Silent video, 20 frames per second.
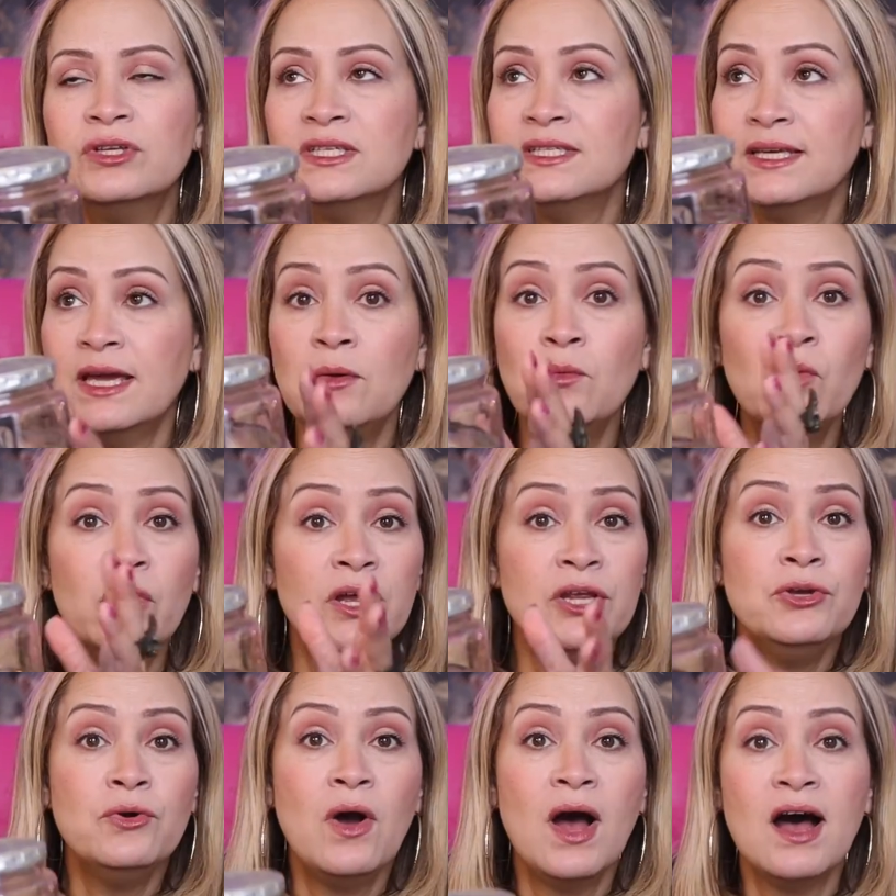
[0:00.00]
the same
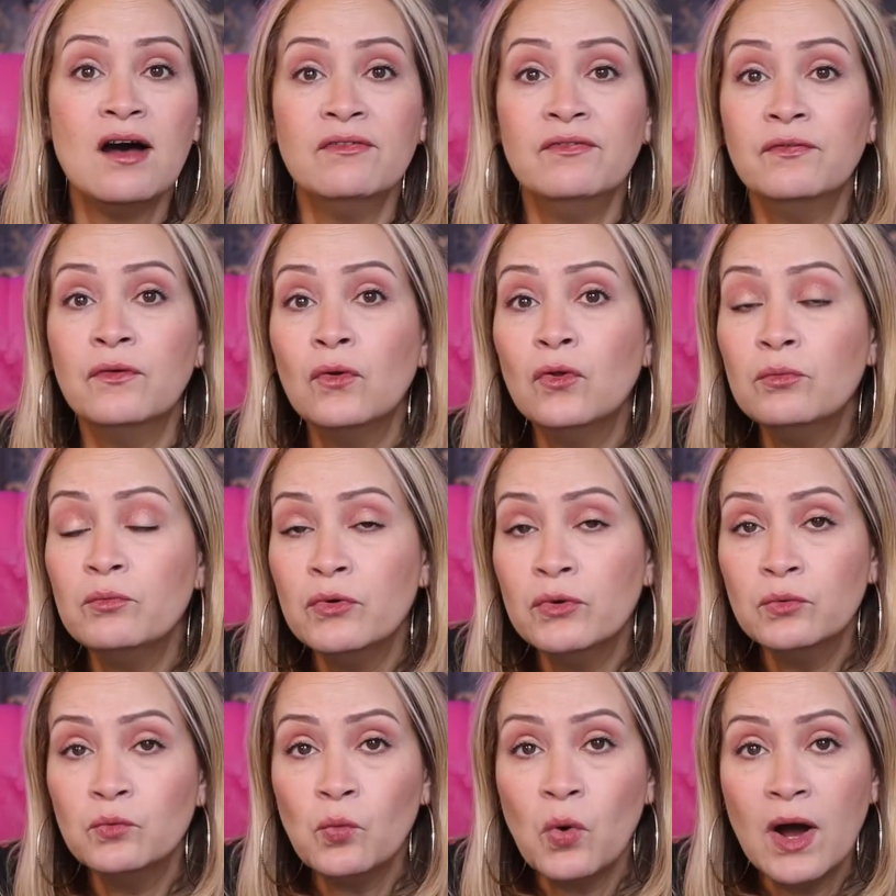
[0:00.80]
way you have full
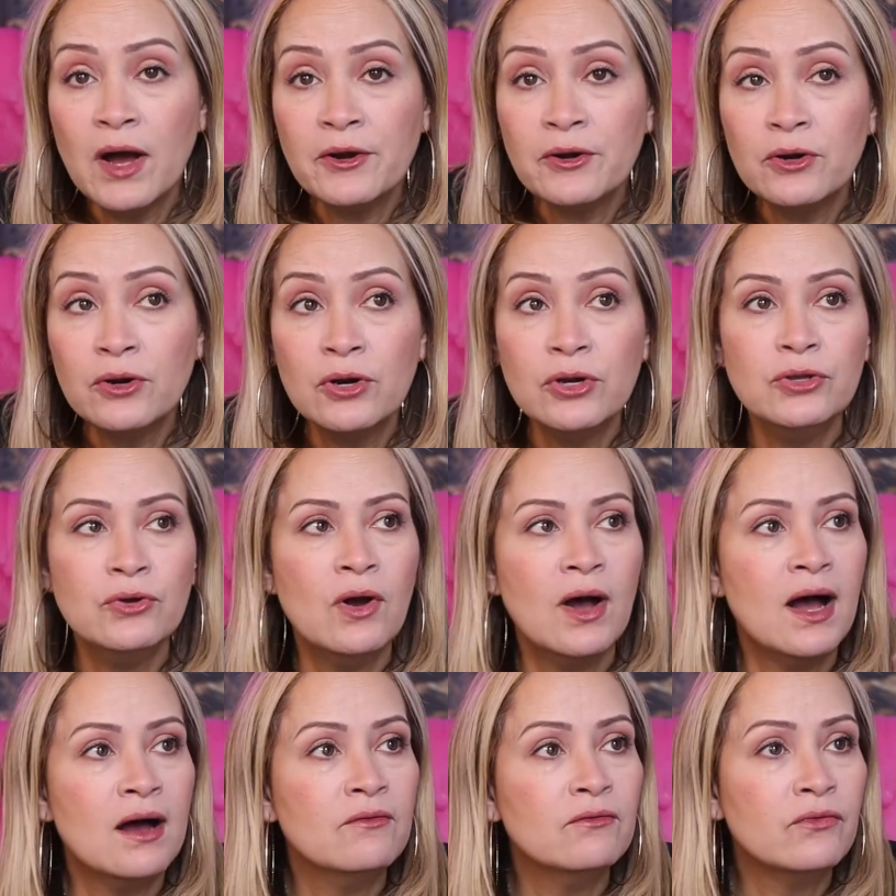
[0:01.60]
moon water, you
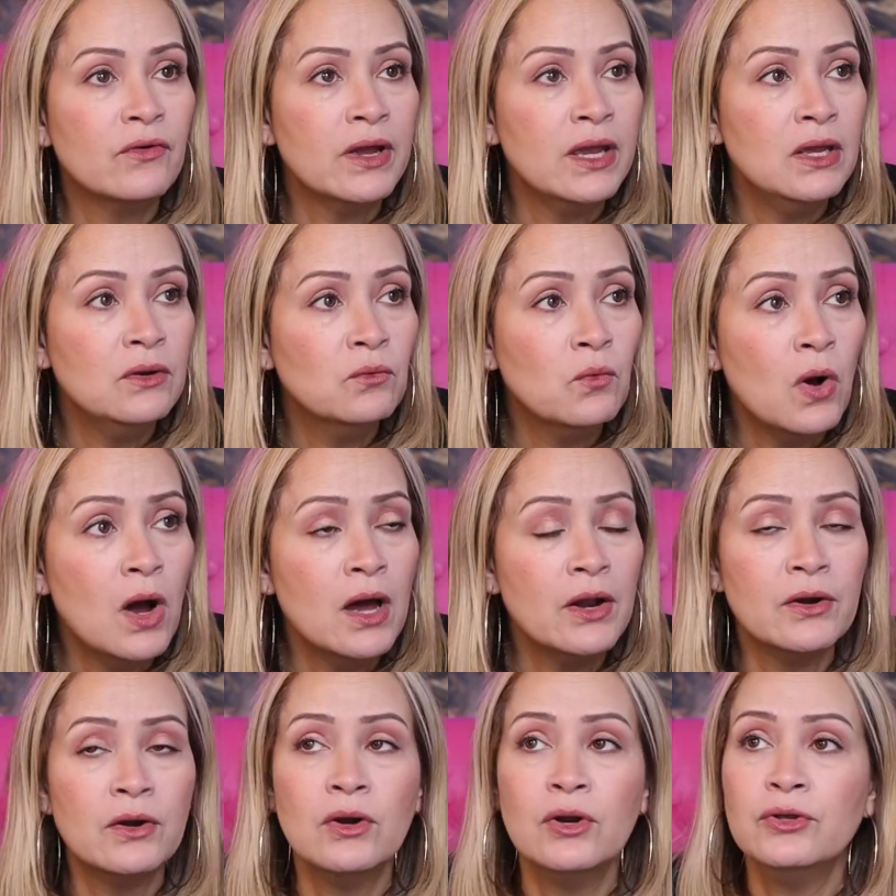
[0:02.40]
have rain
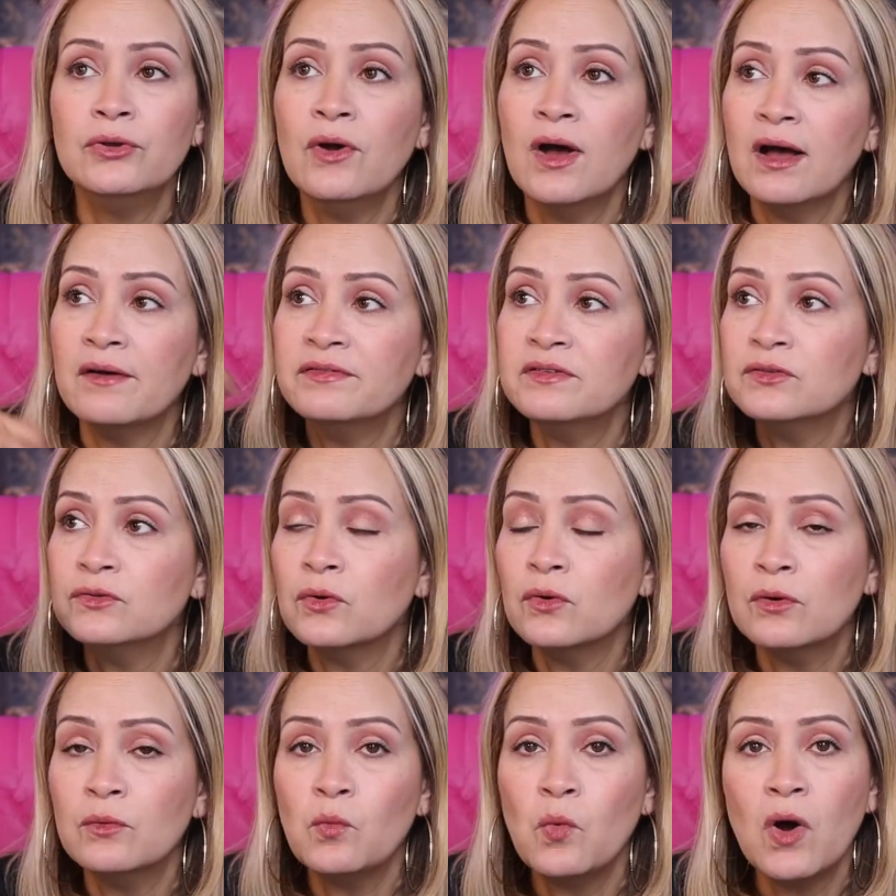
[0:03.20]
water, you have
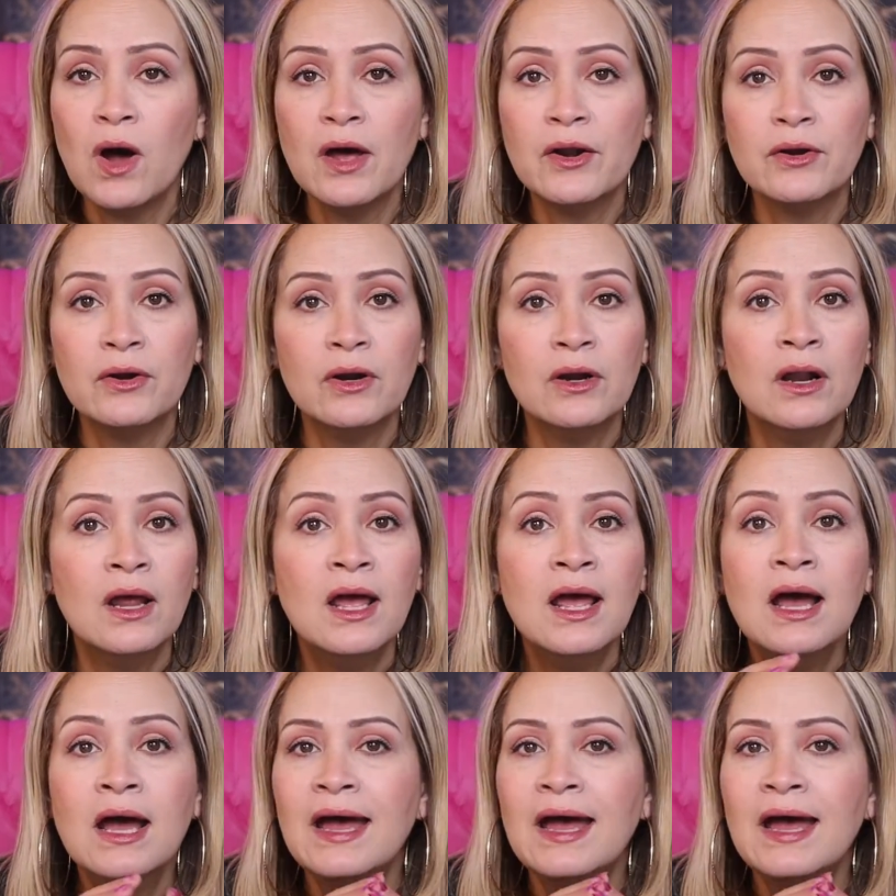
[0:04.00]
storm water,